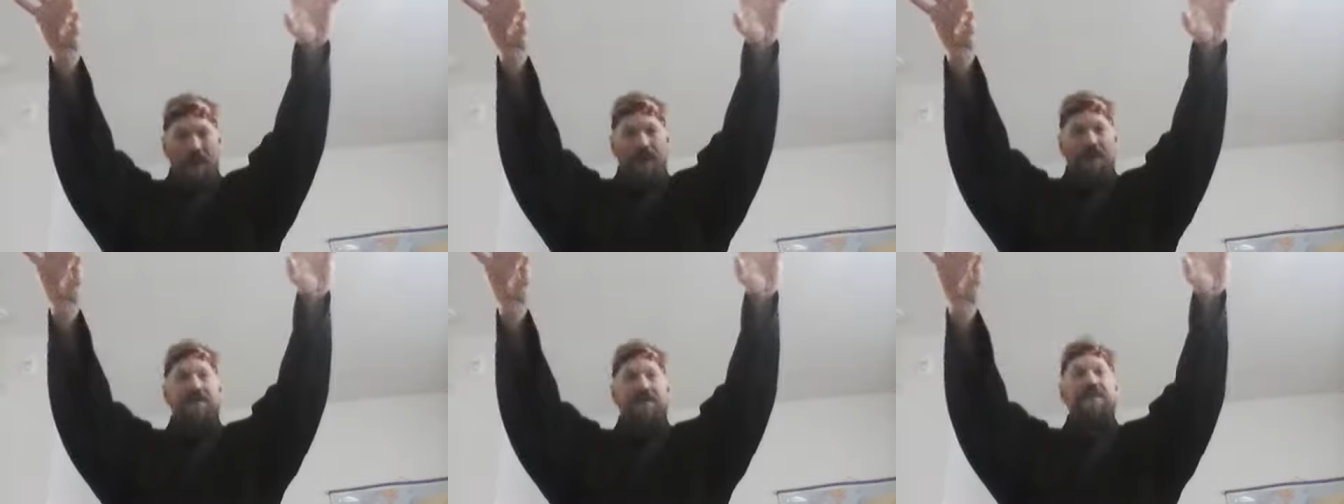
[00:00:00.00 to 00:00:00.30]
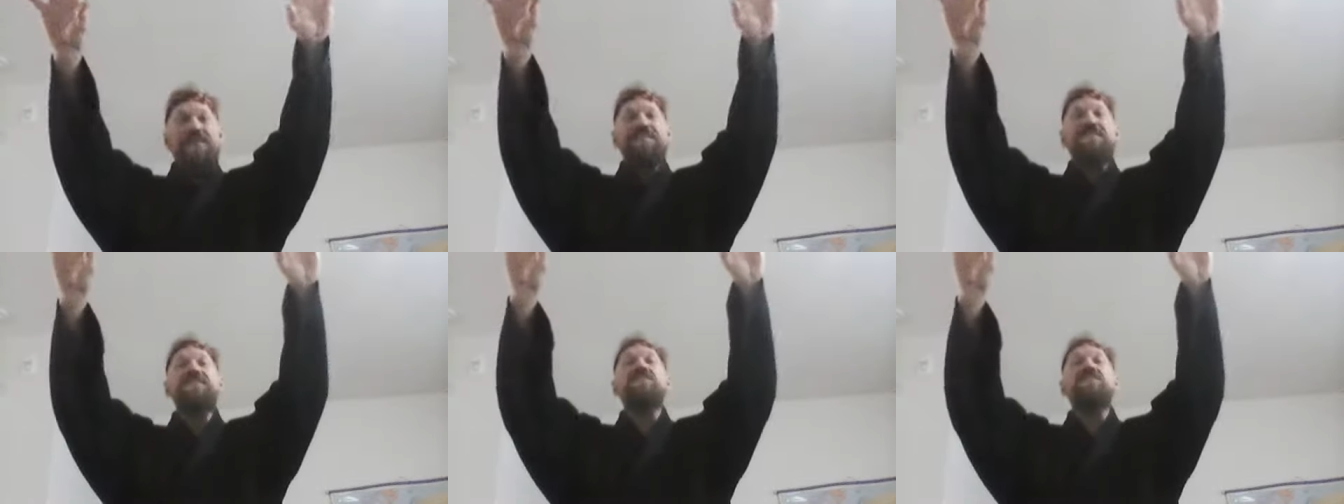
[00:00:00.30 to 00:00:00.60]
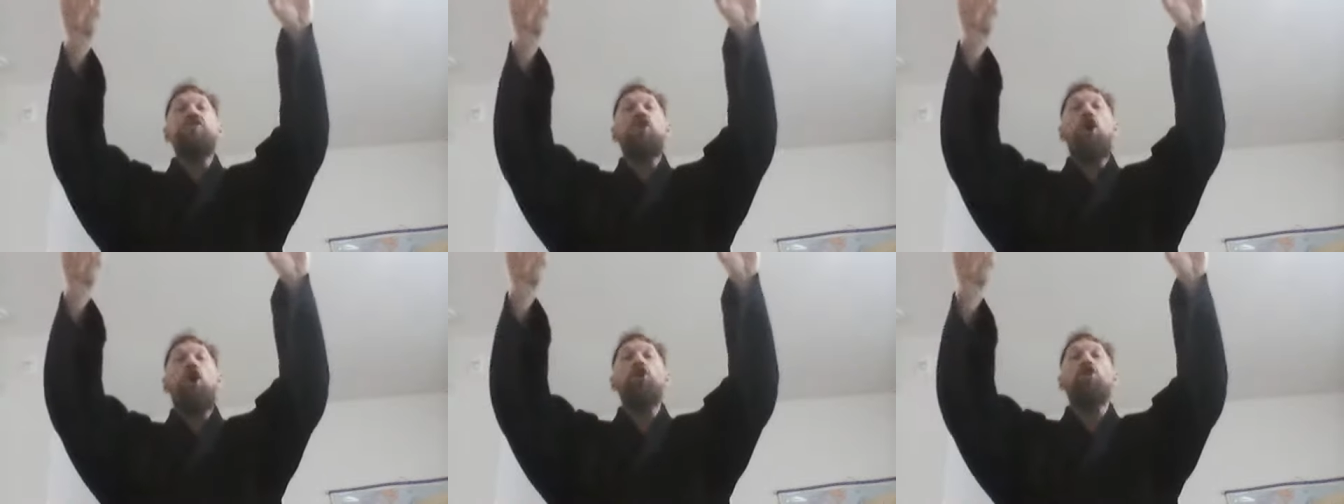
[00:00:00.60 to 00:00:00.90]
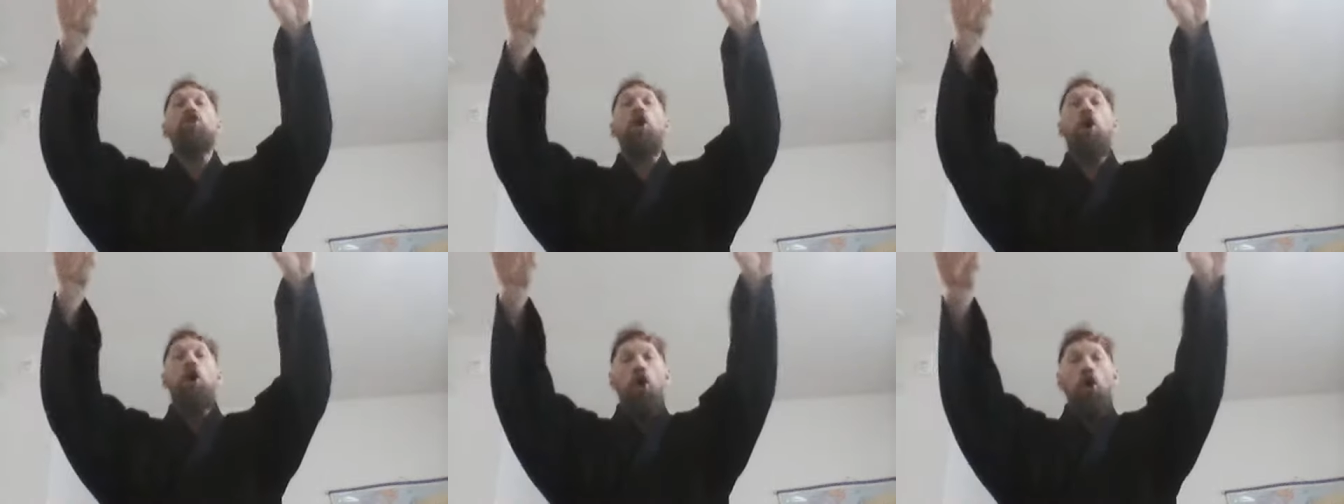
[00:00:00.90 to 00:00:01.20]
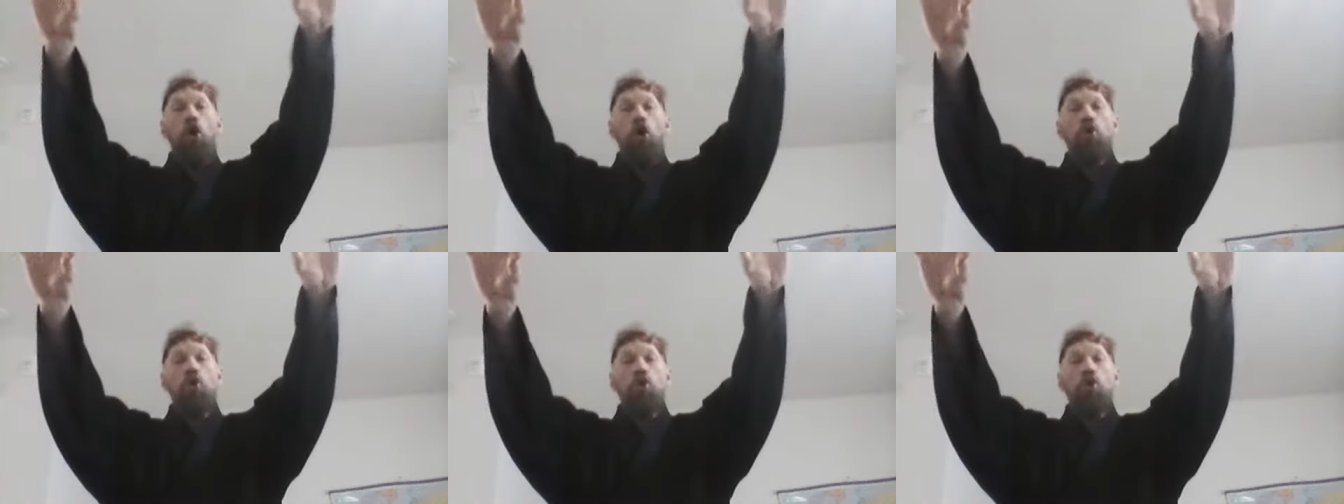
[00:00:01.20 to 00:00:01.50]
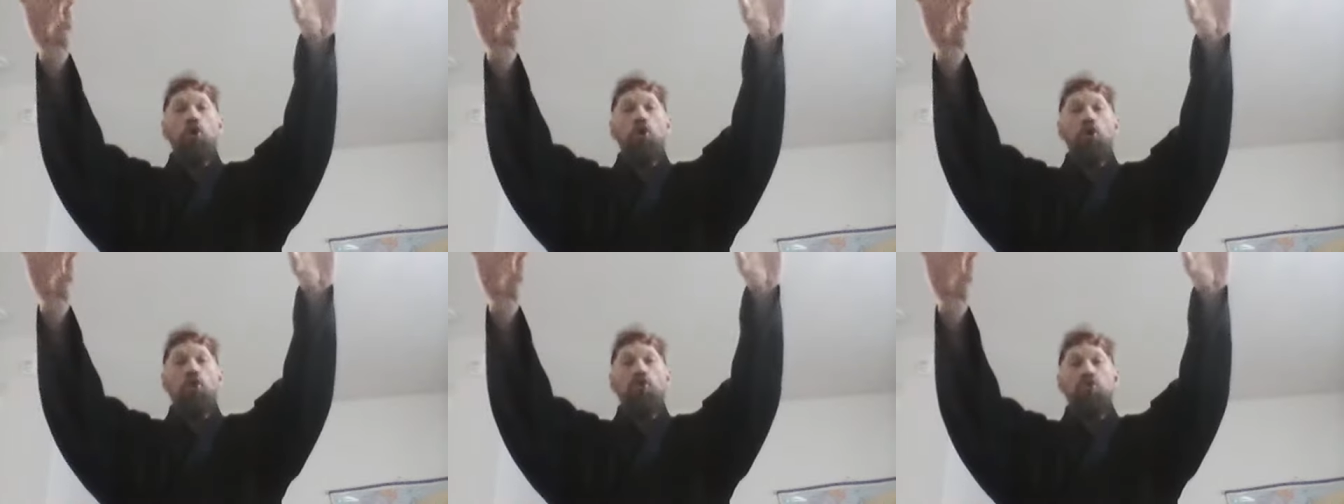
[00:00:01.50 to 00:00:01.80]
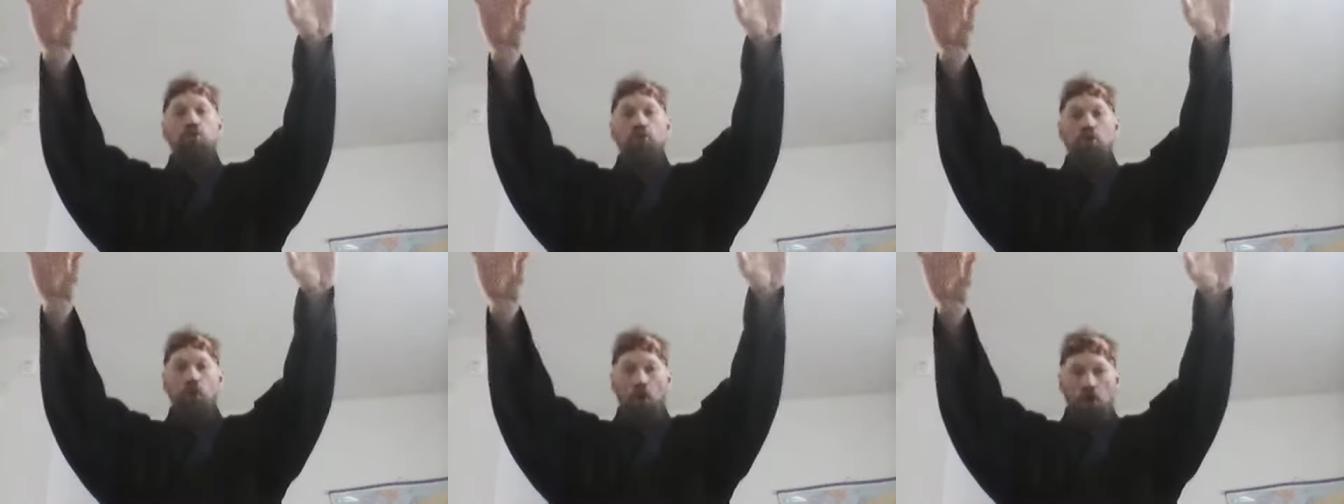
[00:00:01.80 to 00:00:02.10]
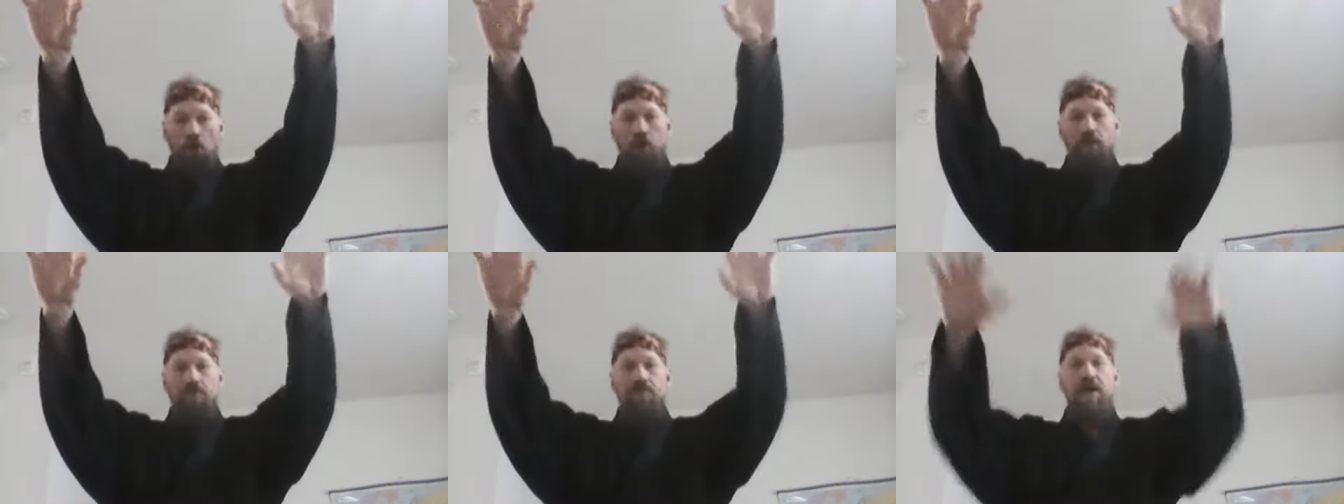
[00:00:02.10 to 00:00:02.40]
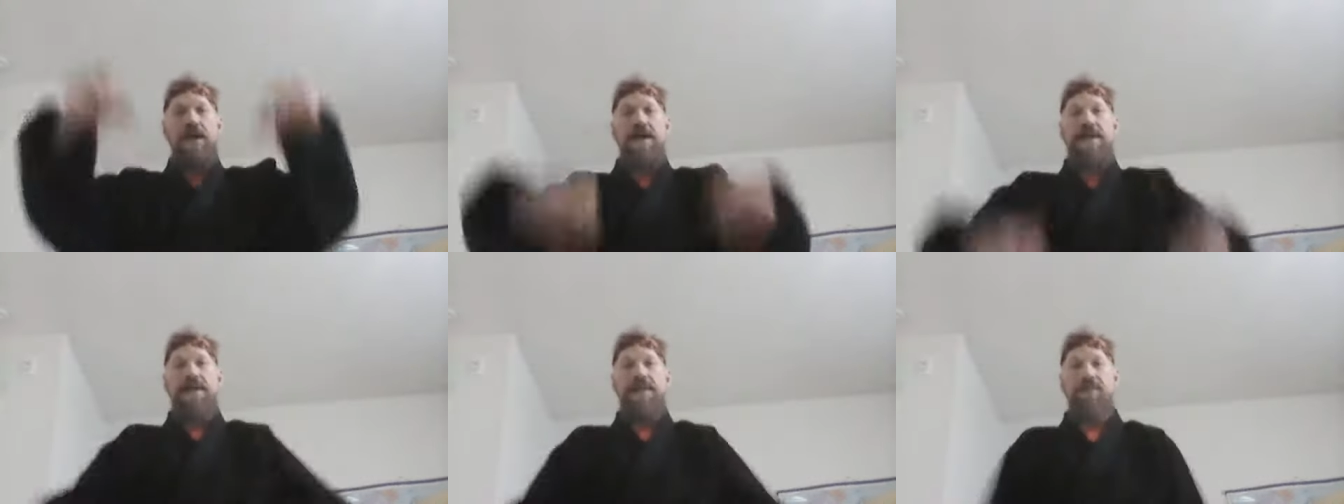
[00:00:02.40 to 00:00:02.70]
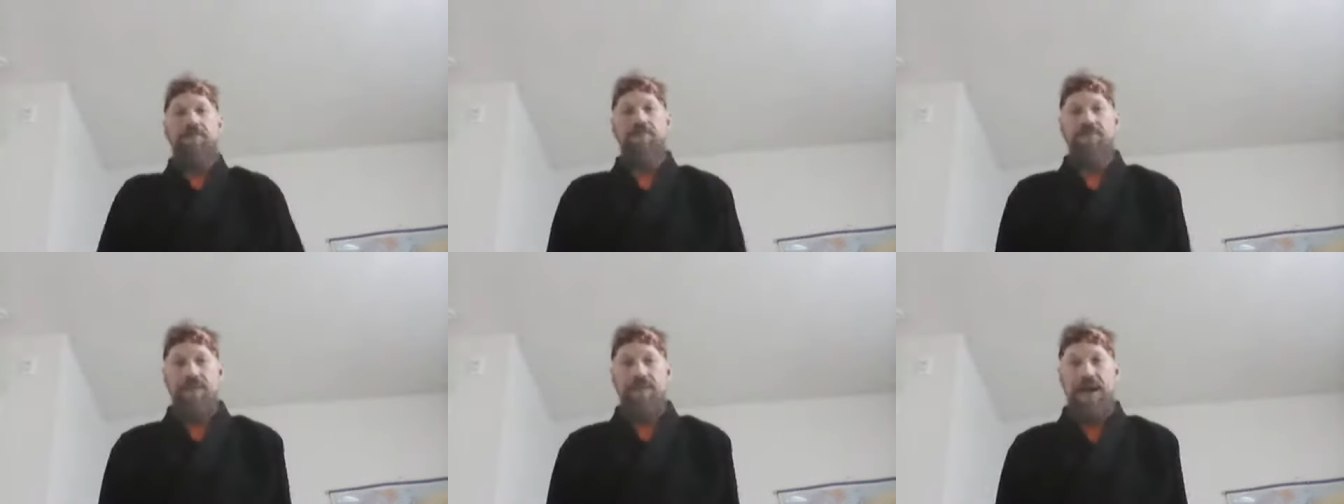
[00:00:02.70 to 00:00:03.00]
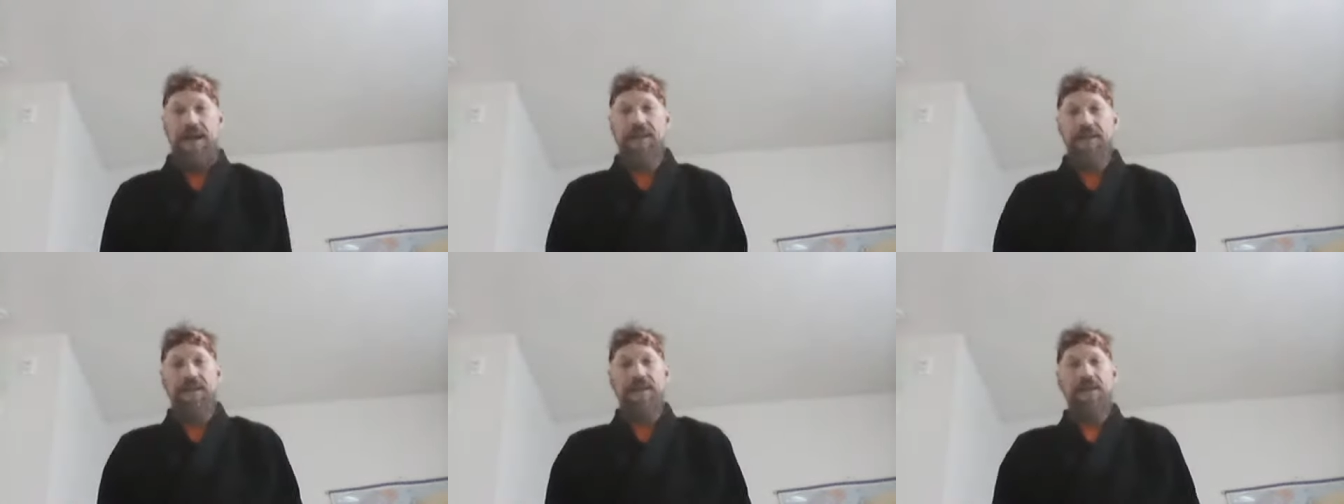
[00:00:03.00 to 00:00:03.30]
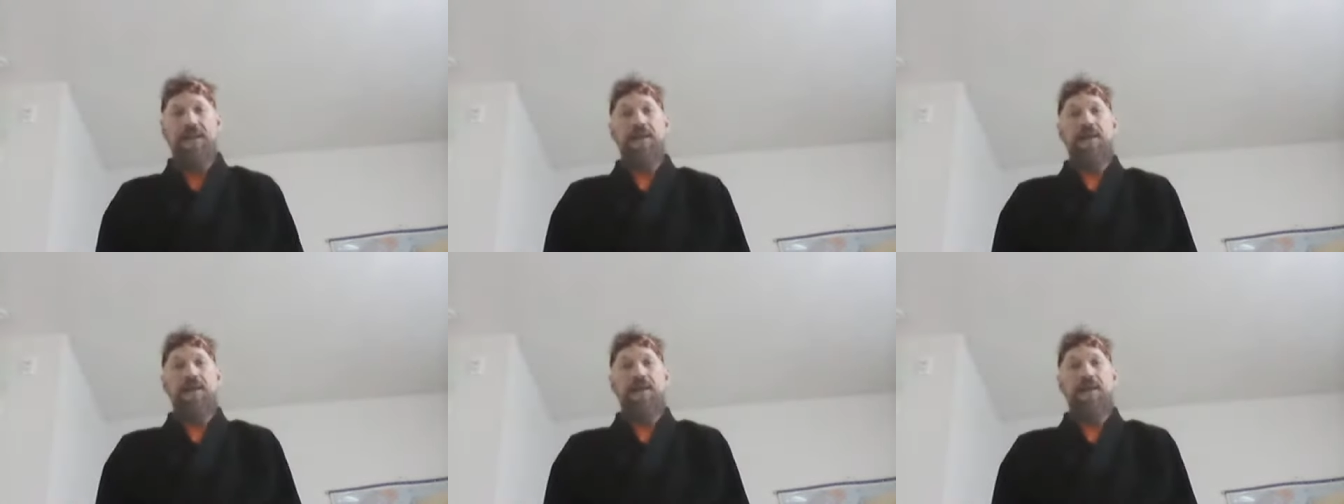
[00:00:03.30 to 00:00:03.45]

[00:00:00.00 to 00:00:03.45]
This is called hoko no kumari, right?